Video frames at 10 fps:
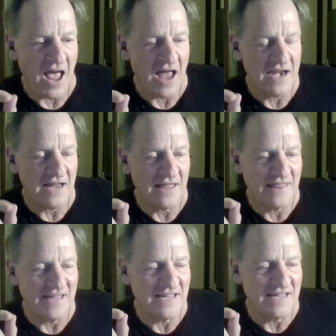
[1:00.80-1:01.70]
And
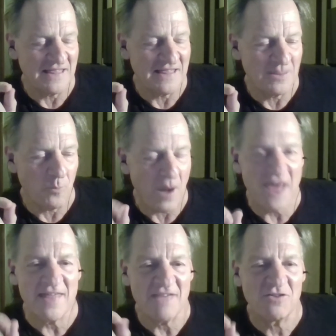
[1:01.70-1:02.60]
the
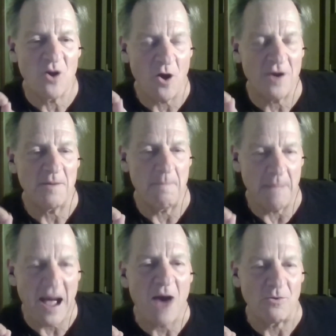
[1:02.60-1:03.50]
way they've gone
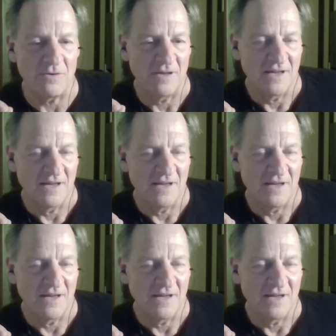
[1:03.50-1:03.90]
about